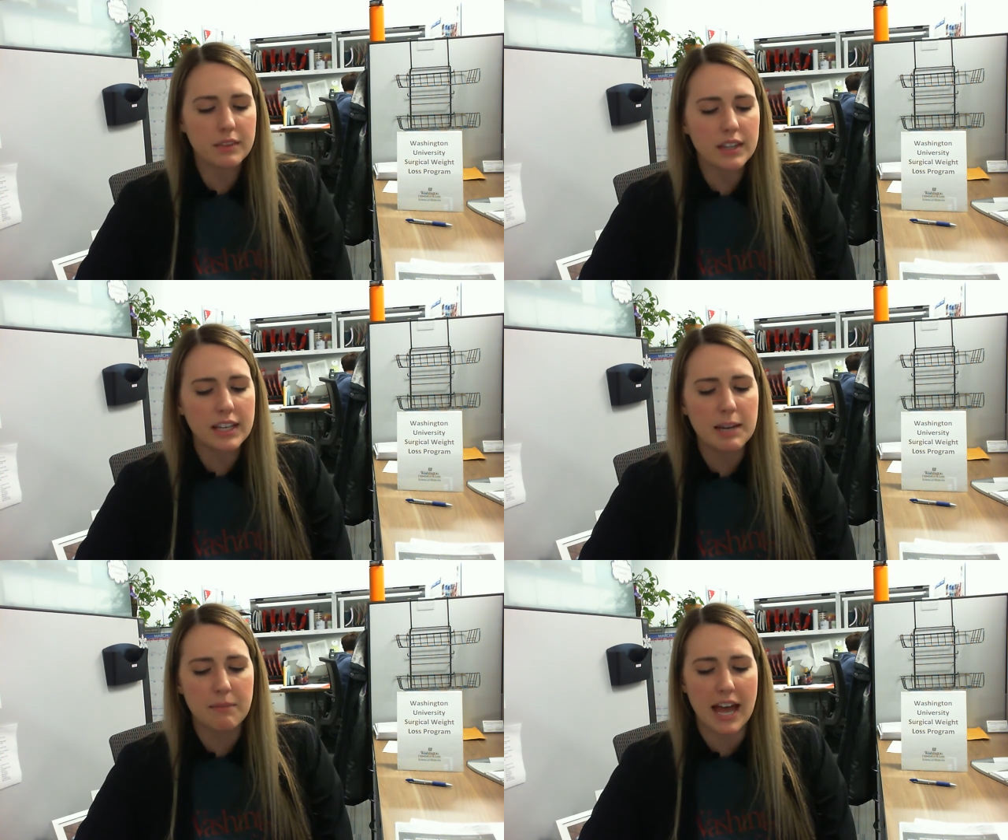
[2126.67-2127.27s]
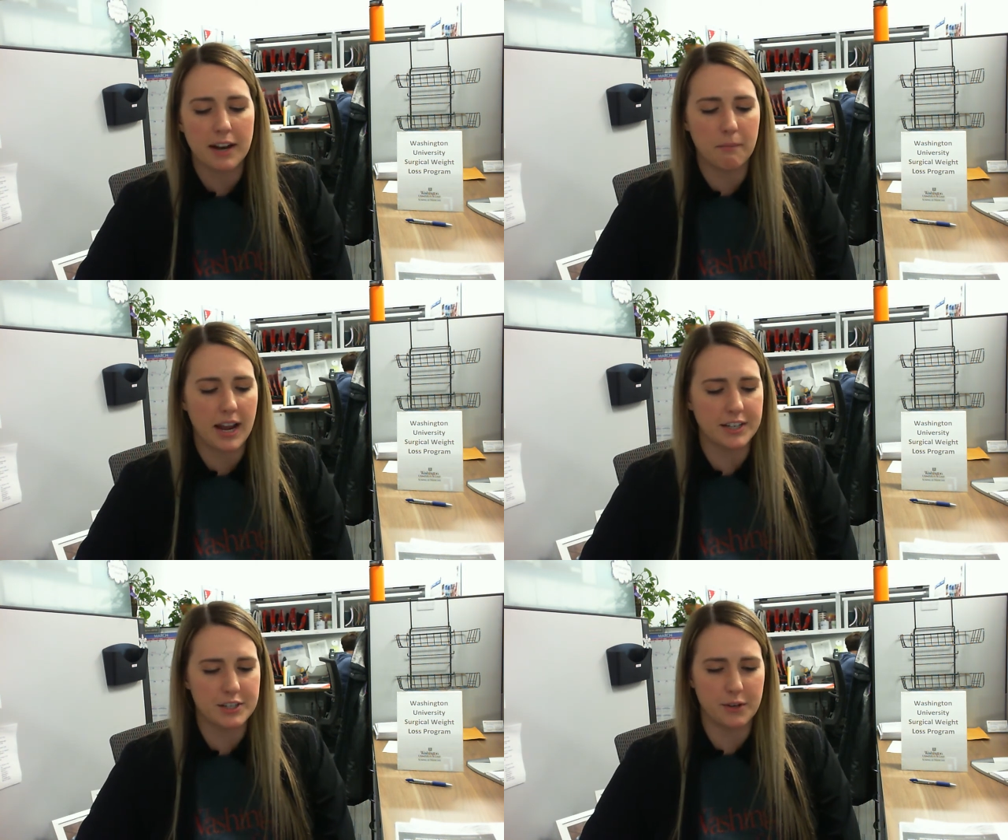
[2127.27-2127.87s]
keep that in
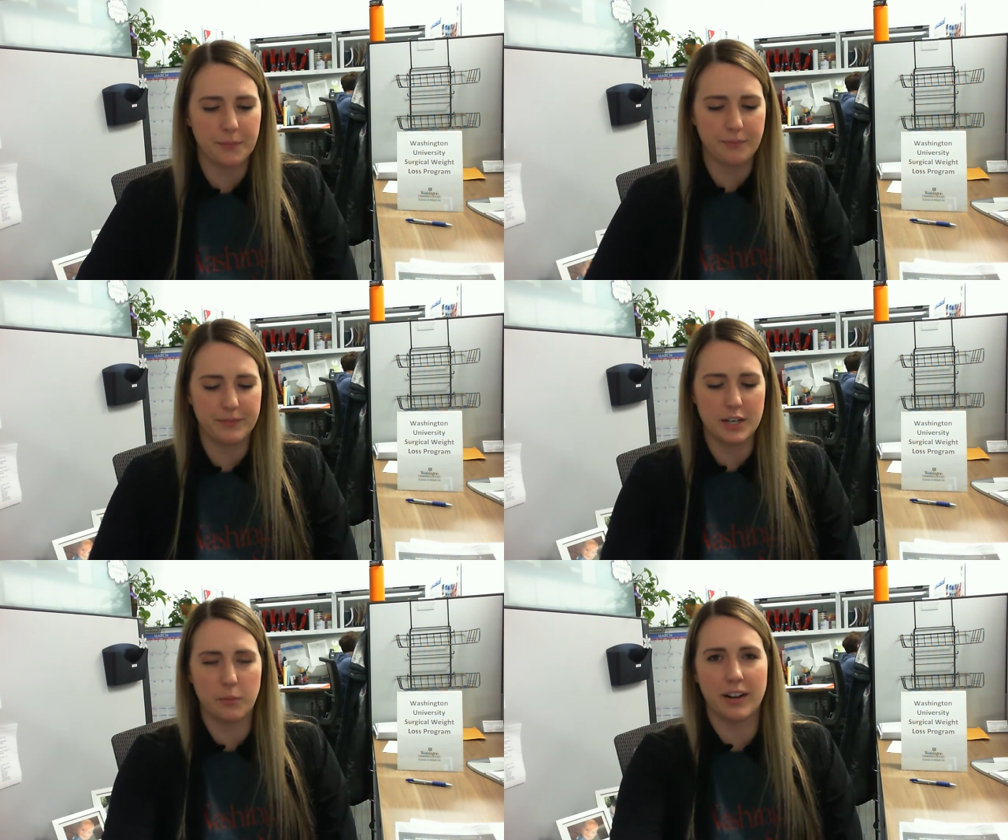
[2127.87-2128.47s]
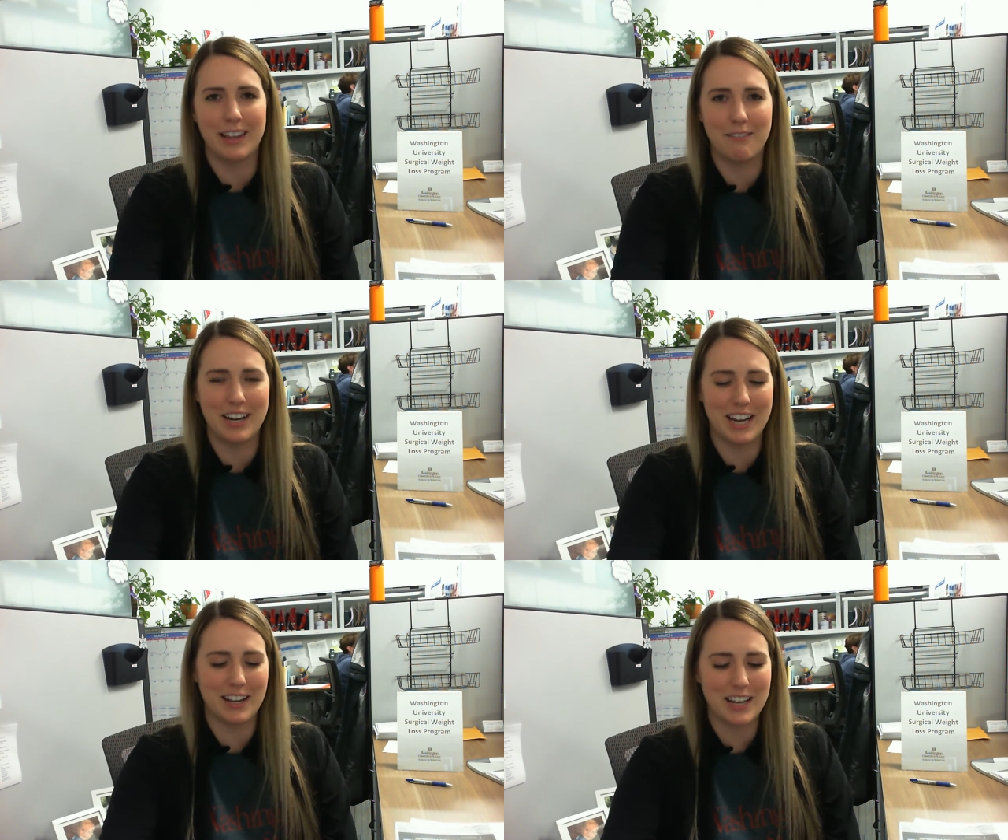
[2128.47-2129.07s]
mind too. Didn't want to leave
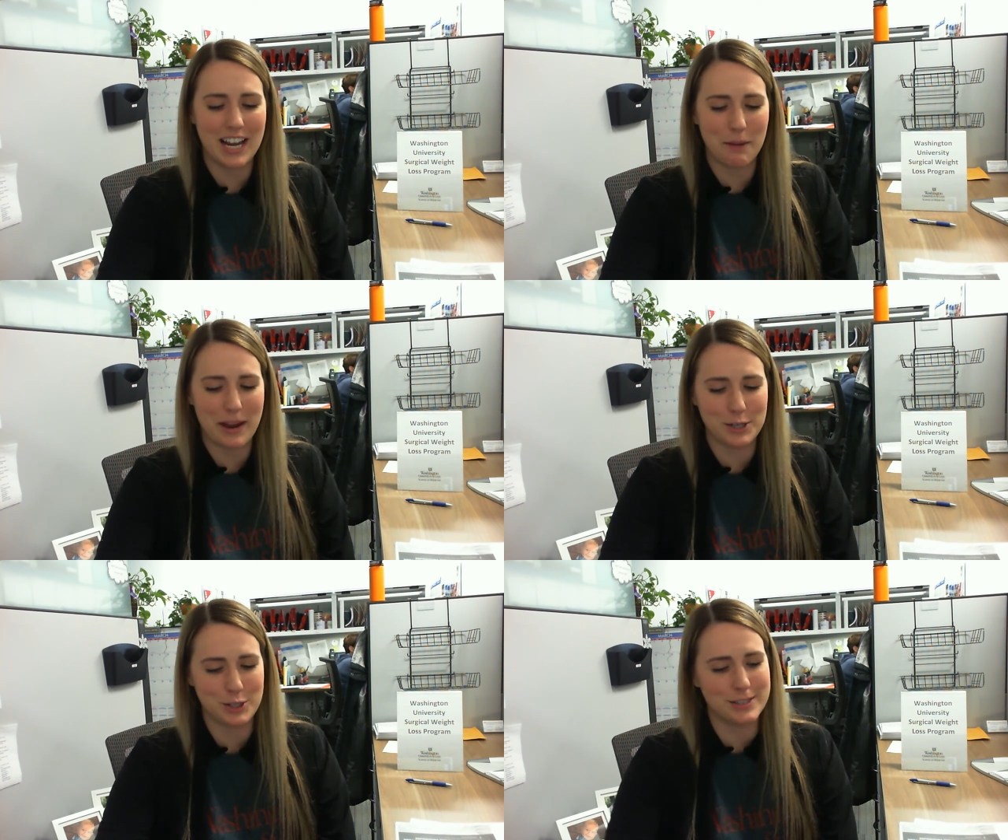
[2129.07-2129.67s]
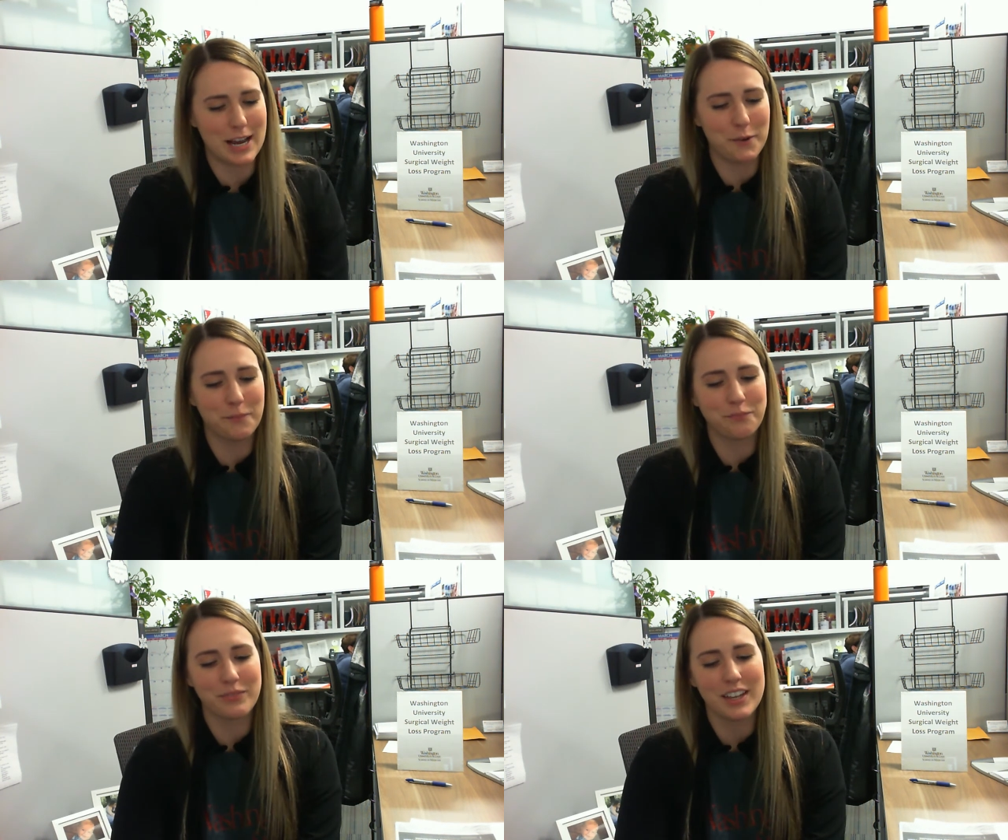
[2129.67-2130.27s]
any patients out.
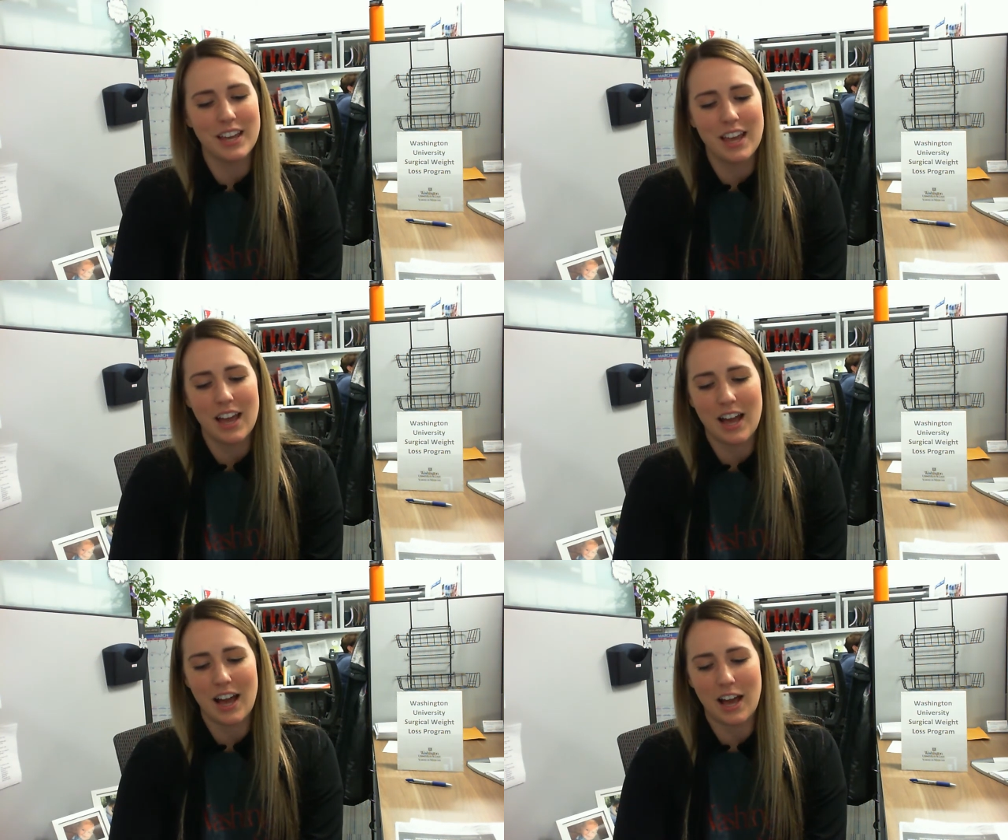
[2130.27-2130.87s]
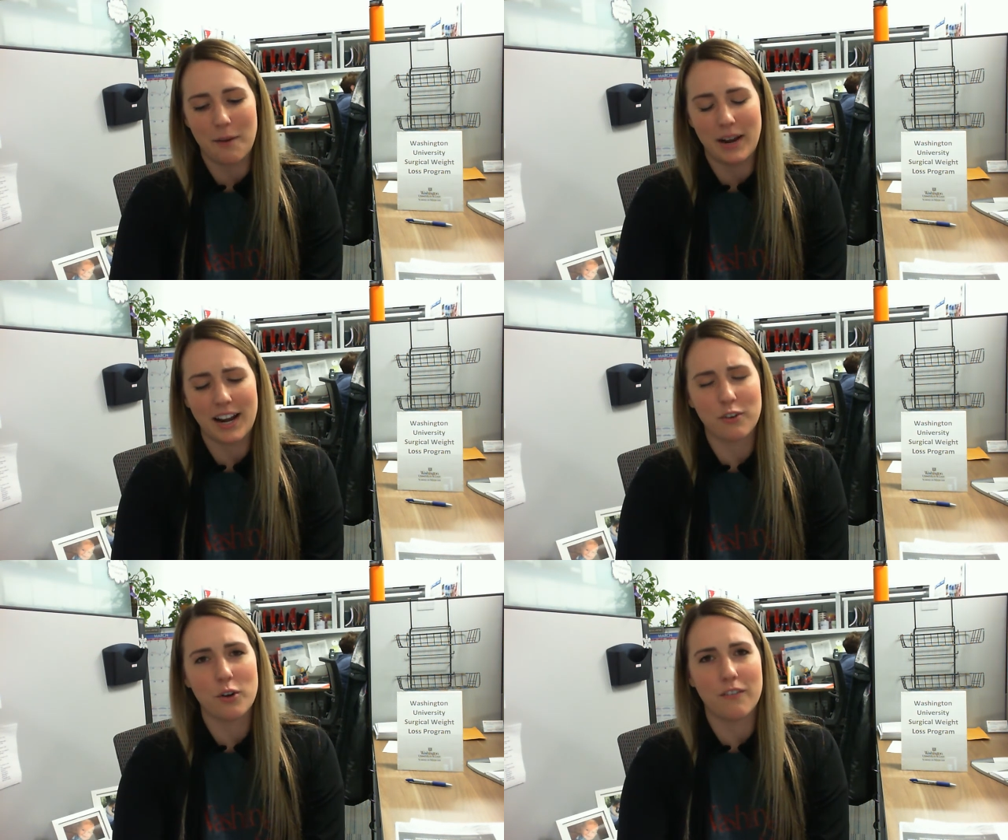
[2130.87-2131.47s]
And I
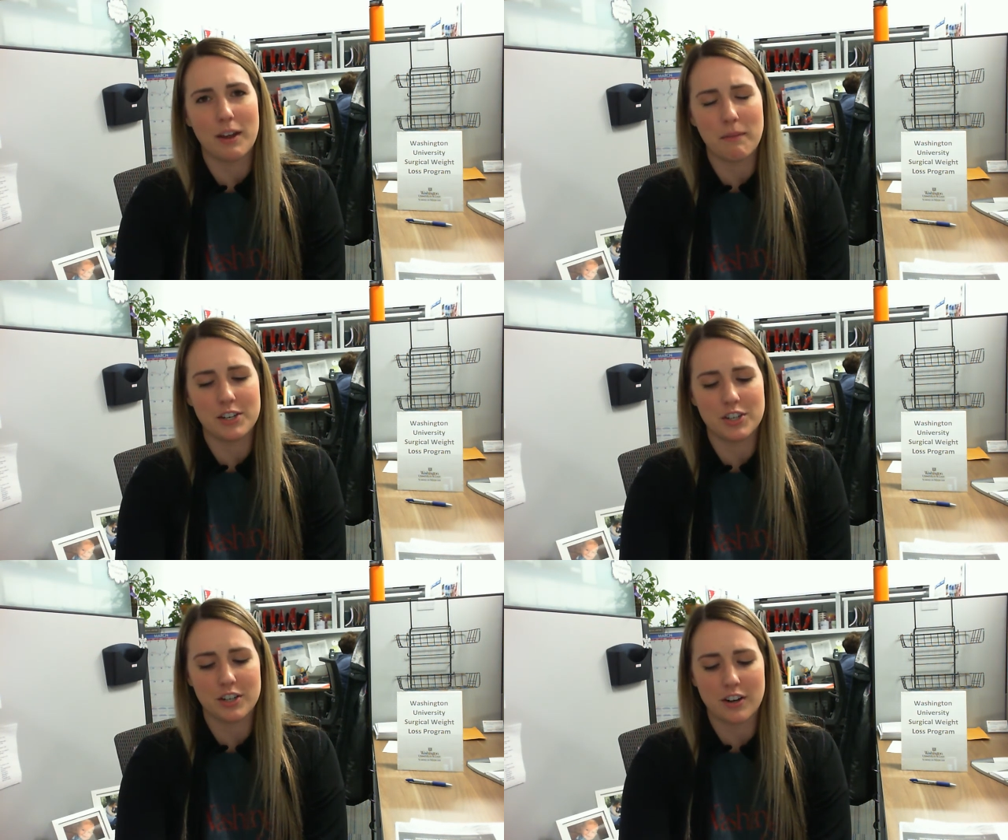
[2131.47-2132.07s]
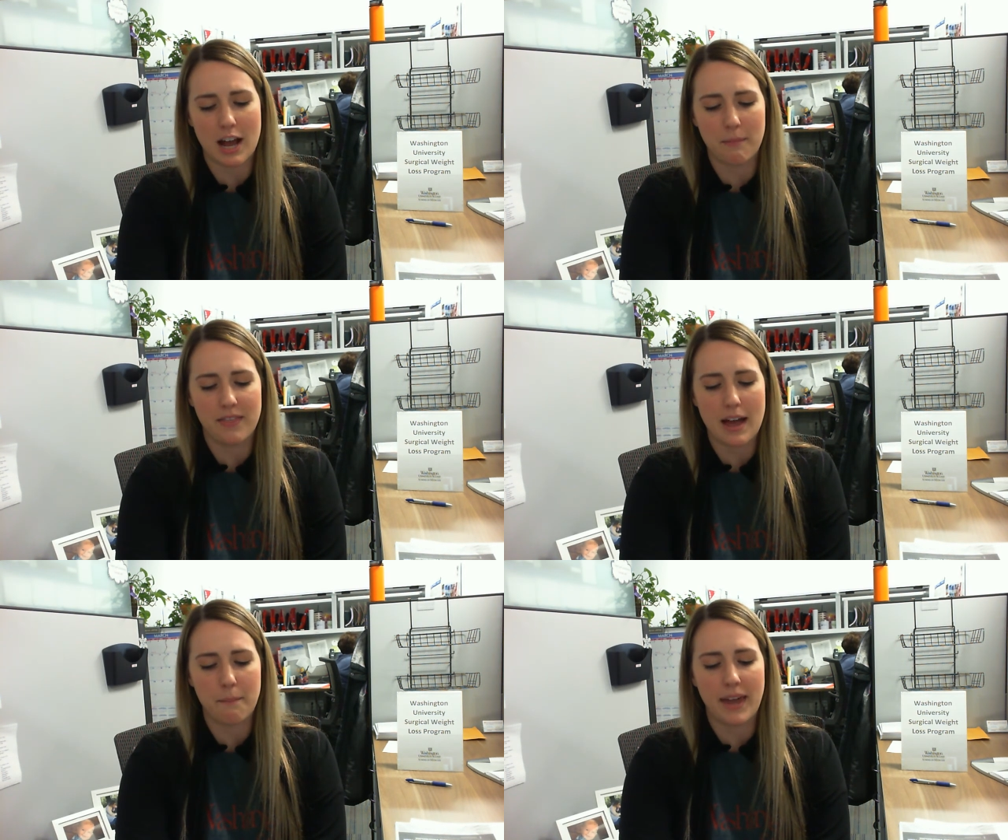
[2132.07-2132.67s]
don't know if I mentioned or not, but
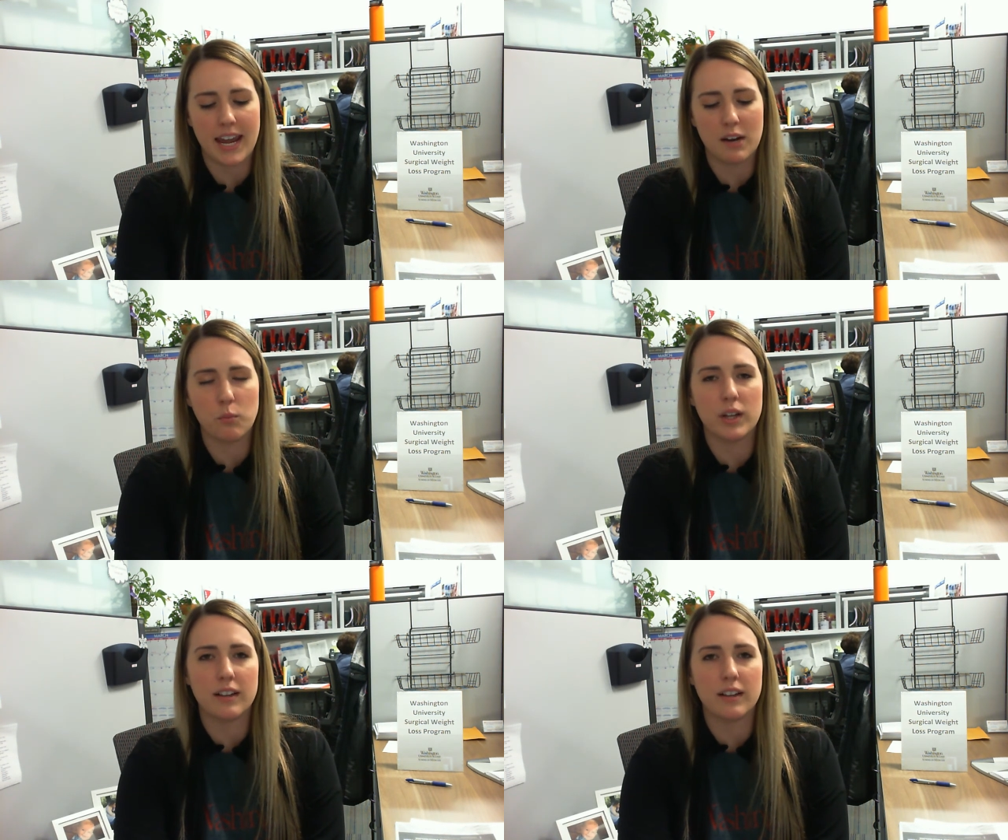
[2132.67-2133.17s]
that pain will